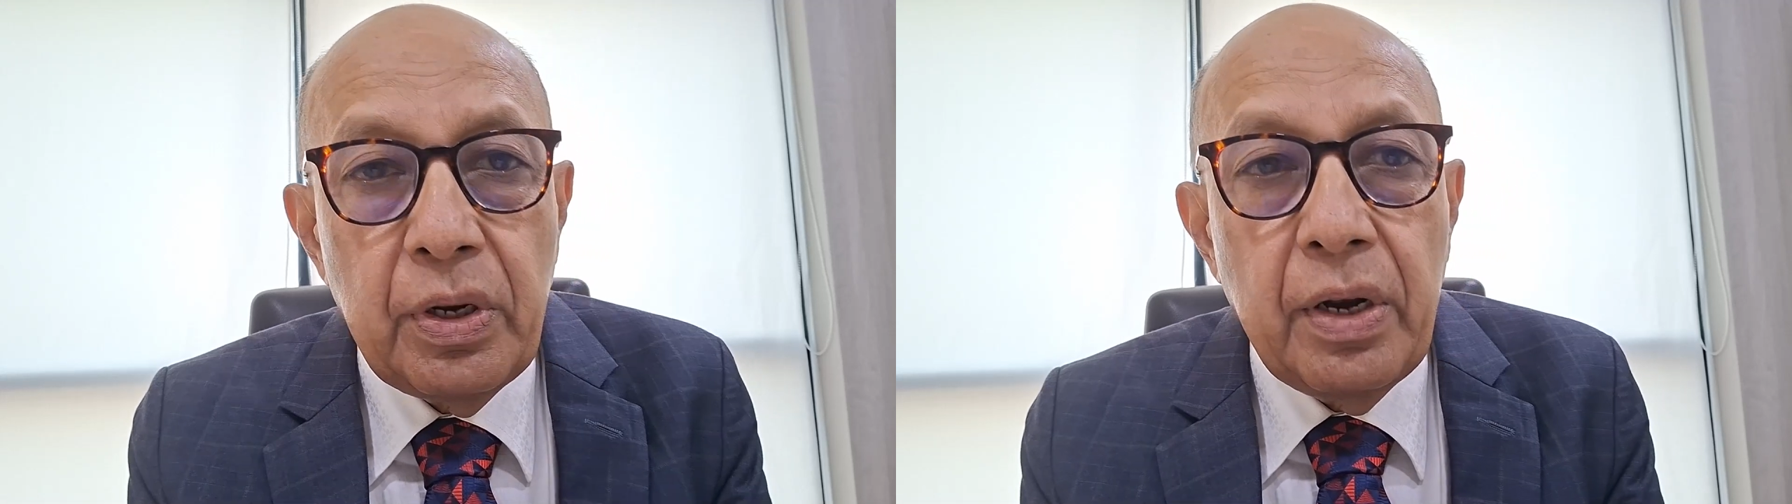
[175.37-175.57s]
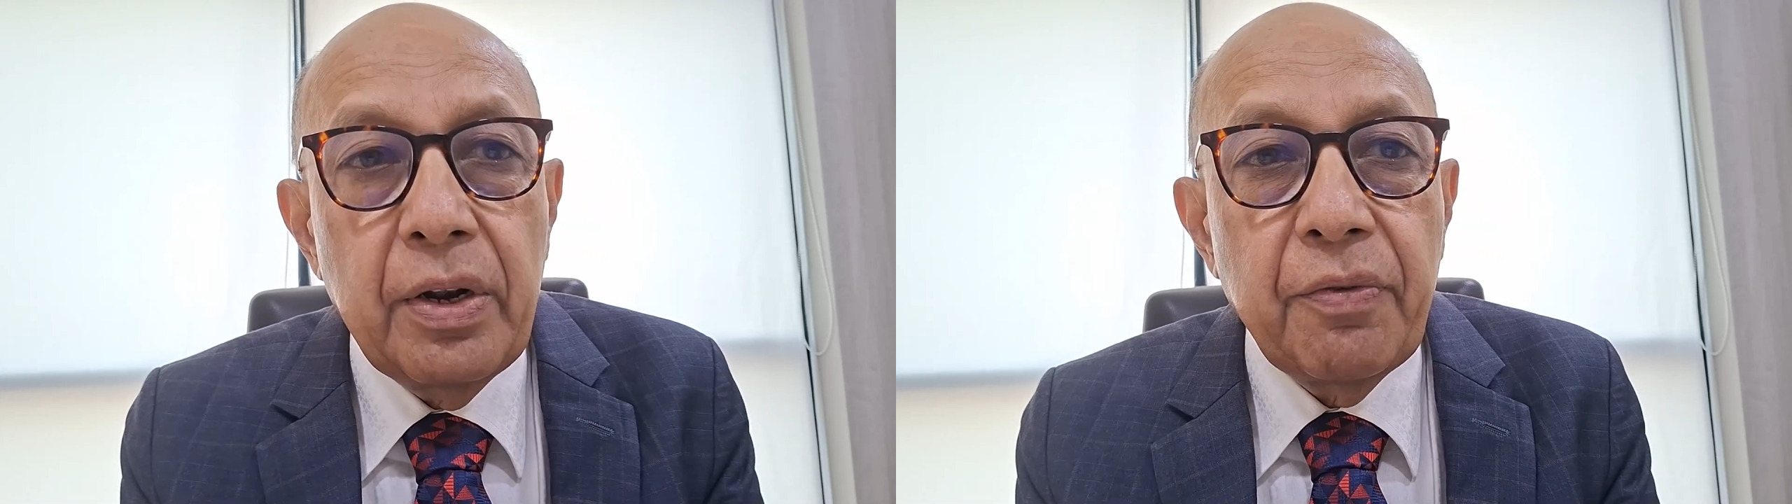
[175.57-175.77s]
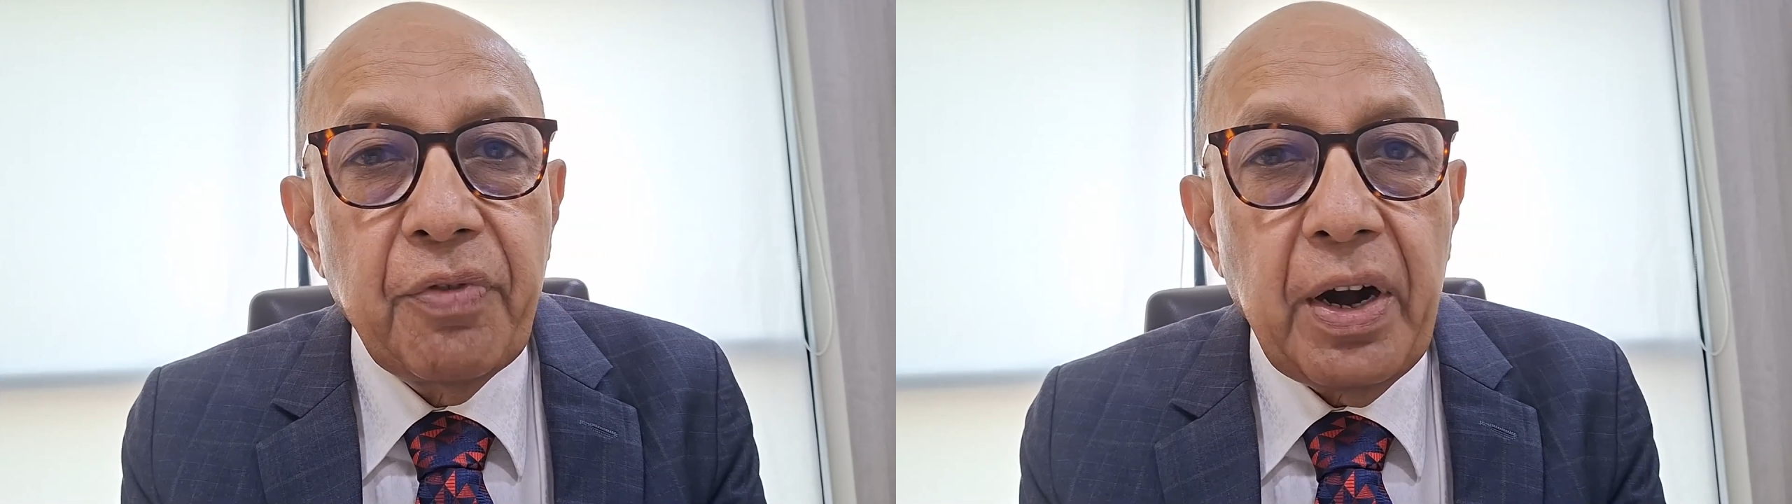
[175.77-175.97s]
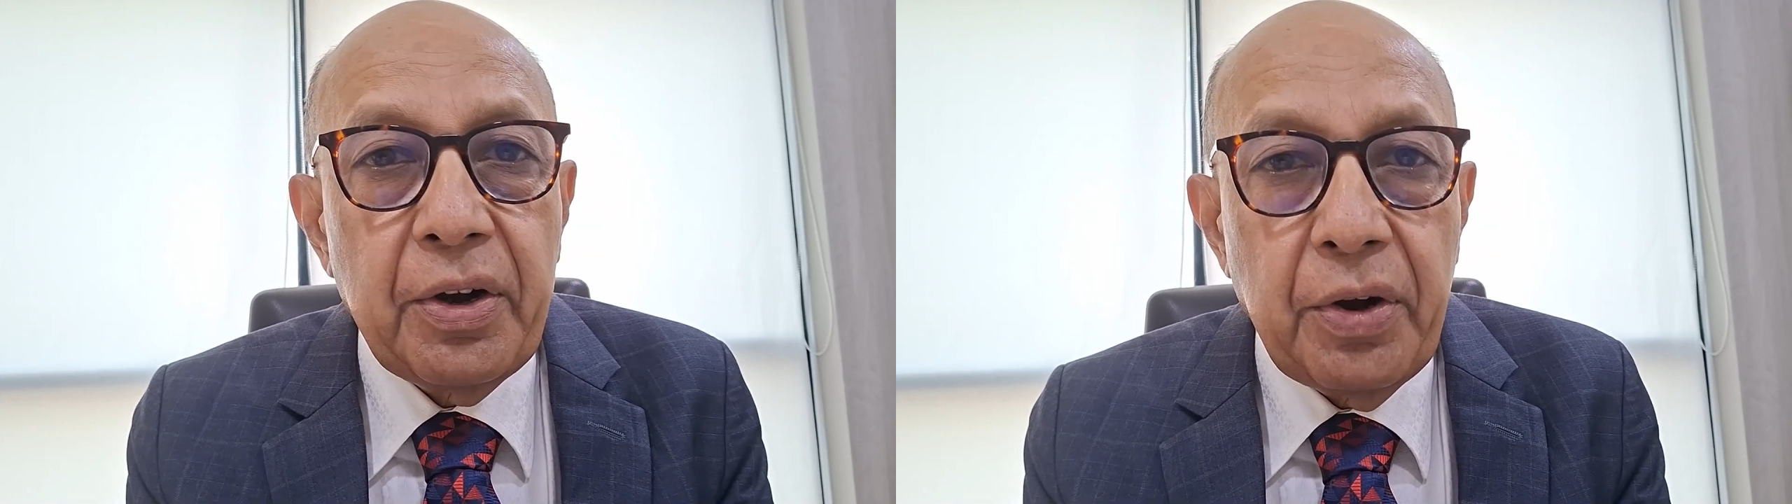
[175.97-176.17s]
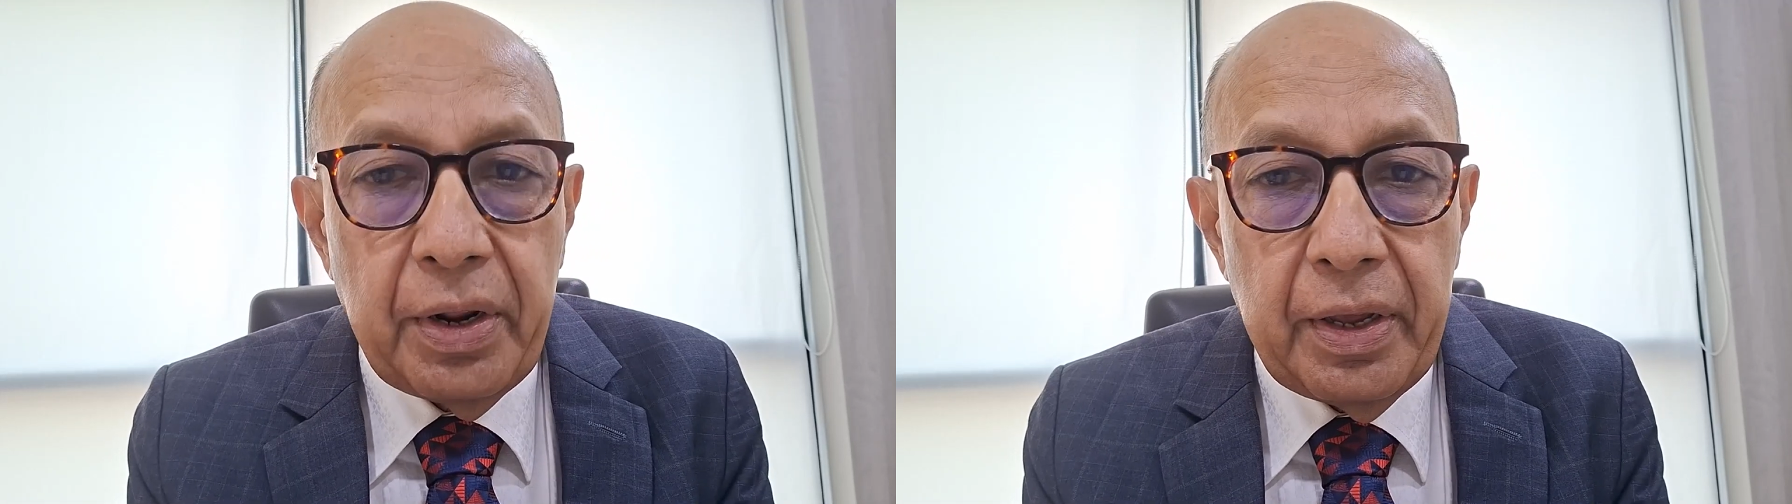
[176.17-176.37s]
in
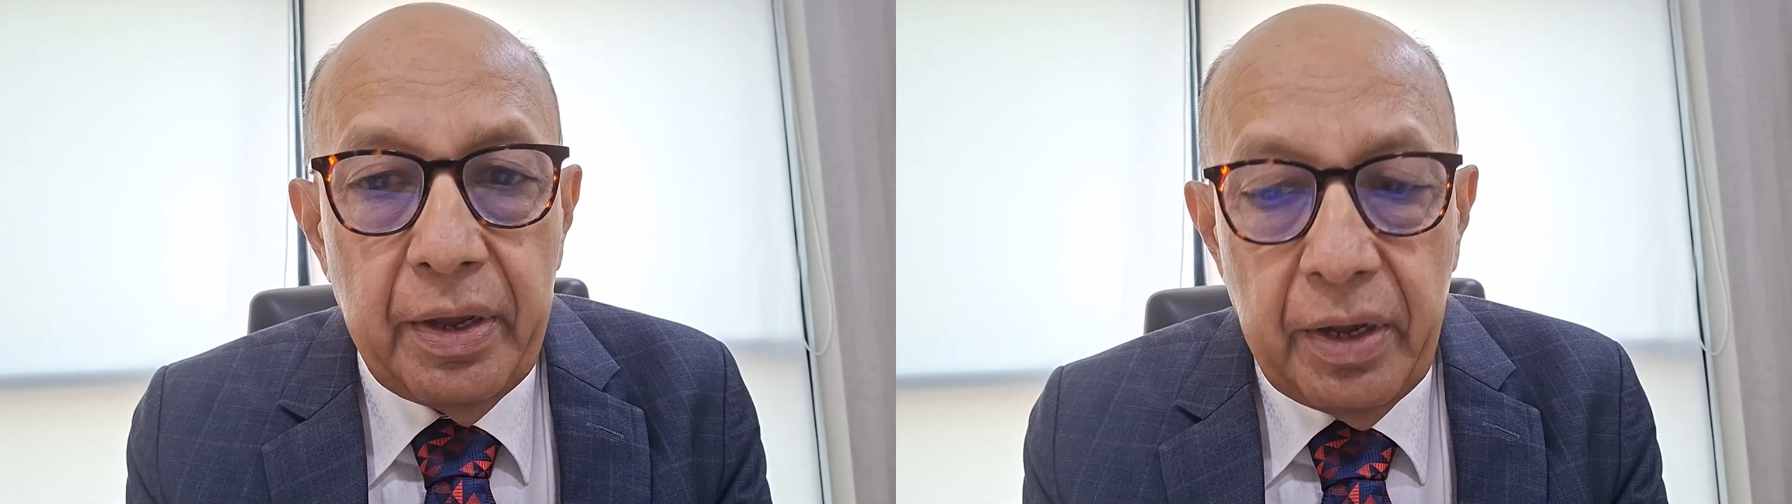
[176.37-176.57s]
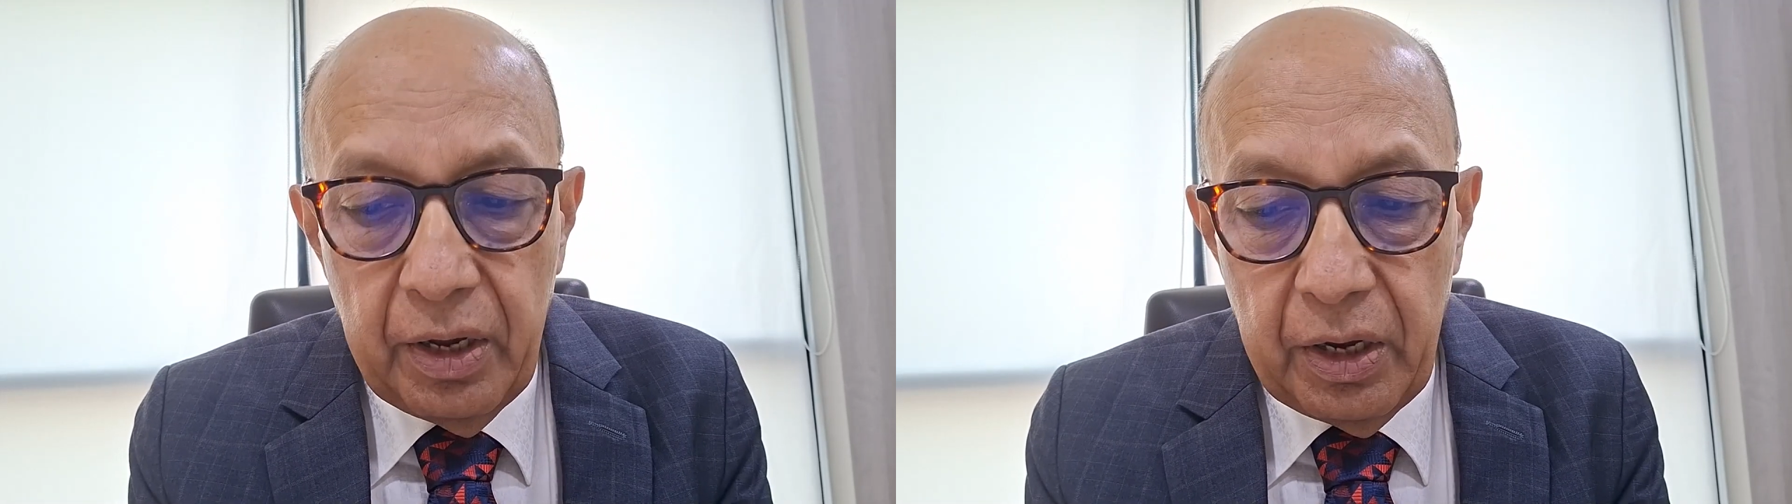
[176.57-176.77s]
refractory